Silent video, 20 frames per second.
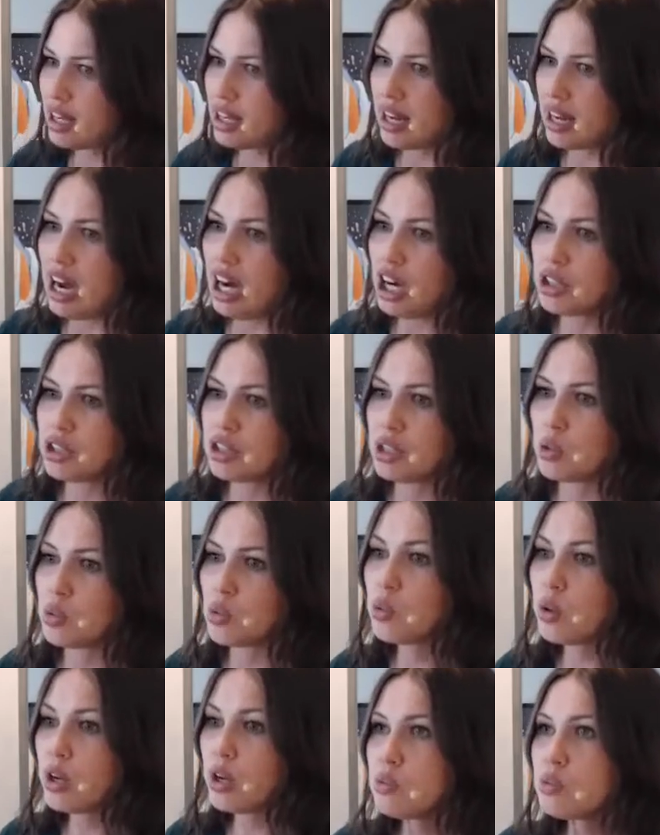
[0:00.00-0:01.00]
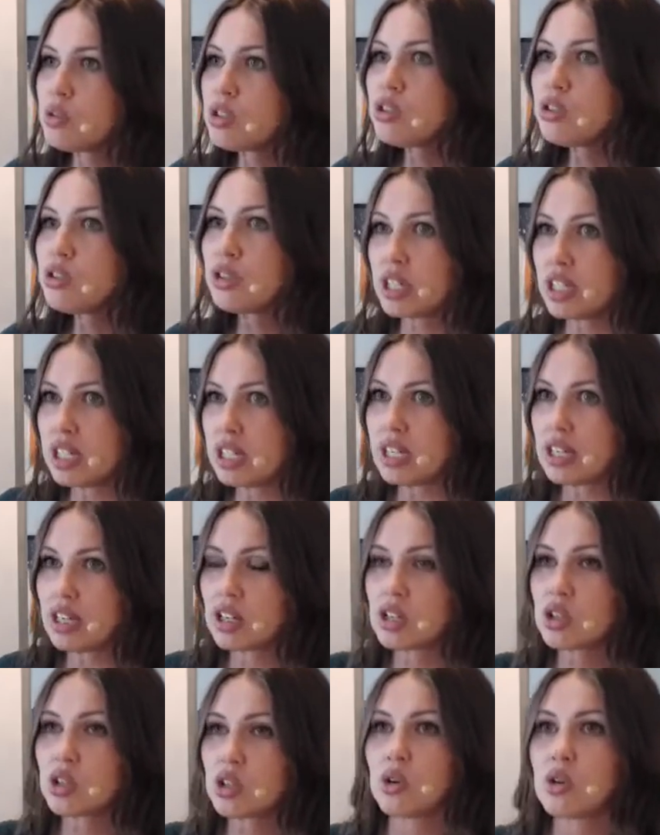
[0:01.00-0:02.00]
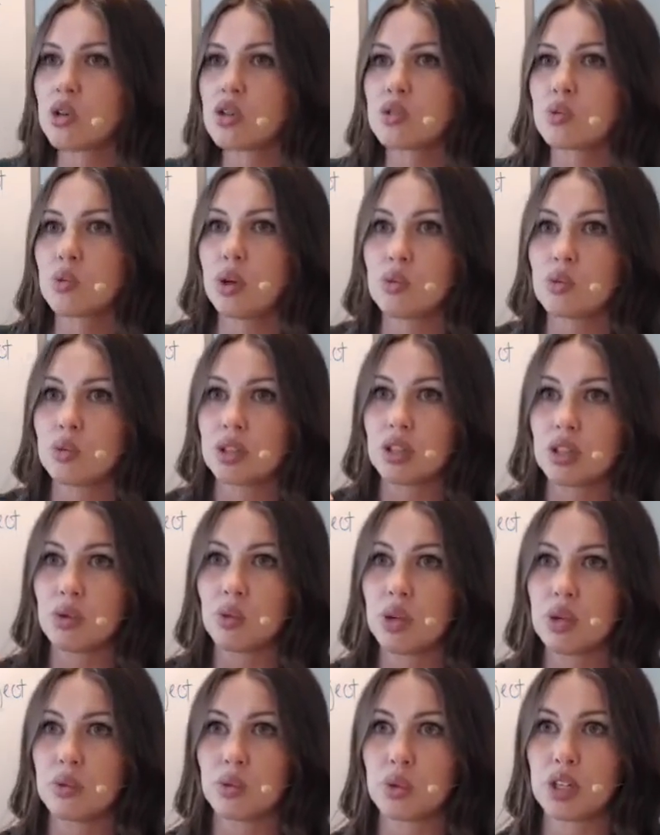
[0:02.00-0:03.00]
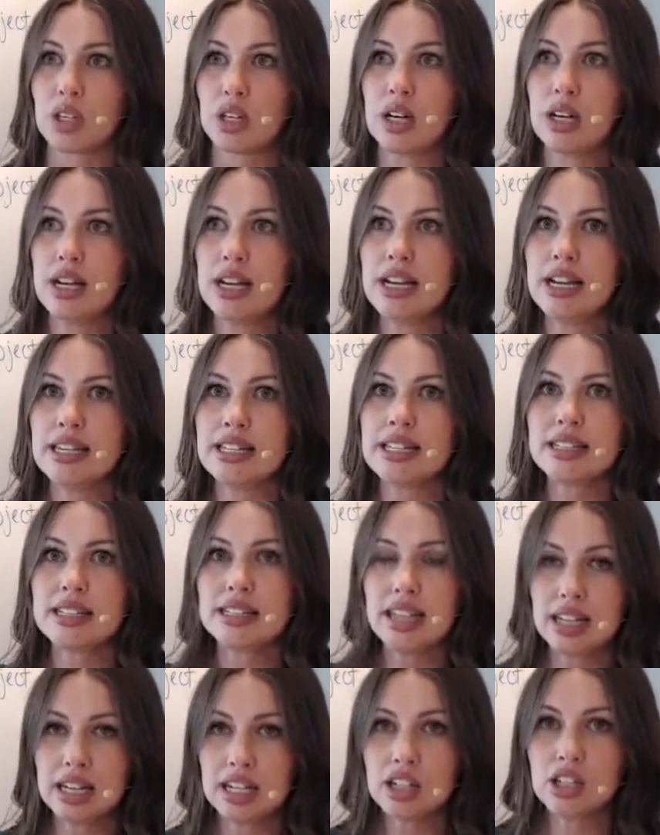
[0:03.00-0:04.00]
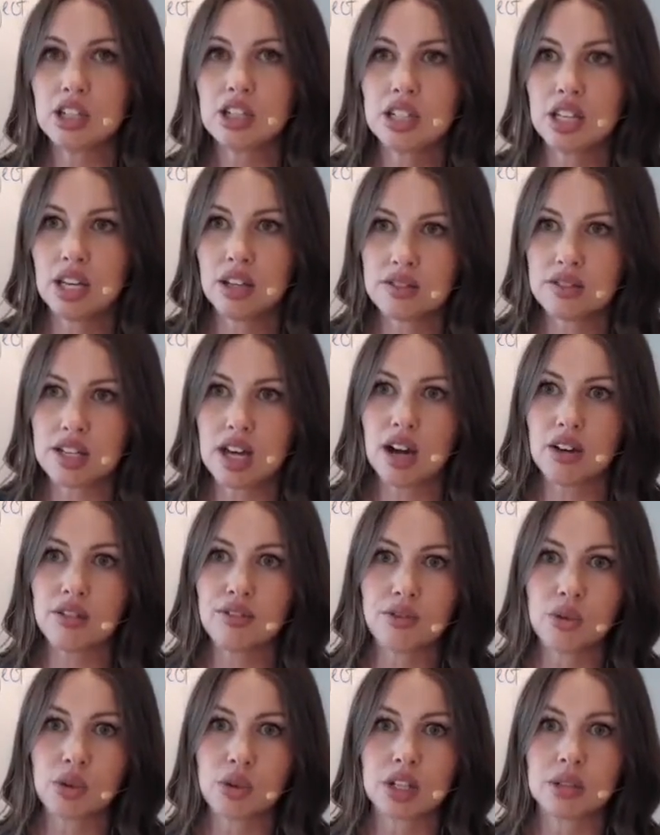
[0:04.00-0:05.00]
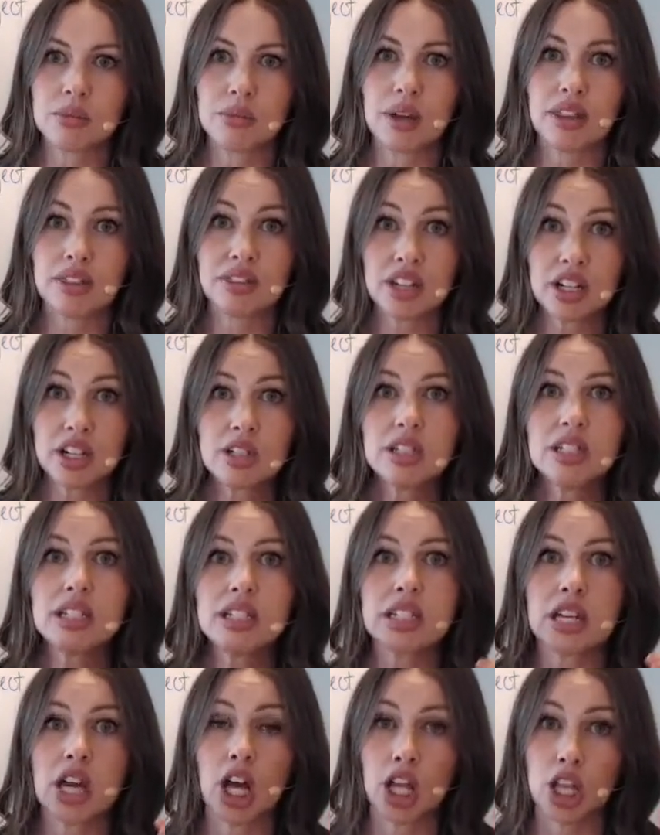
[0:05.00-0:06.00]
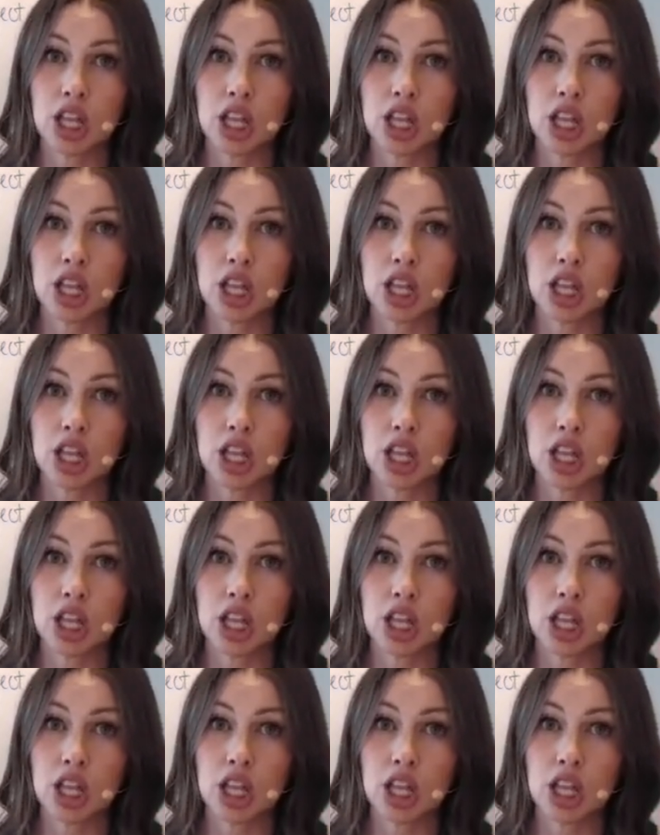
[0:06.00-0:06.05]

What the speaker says: that out, that when we're looking at our goals, when we're setting ourselves up for them, there is a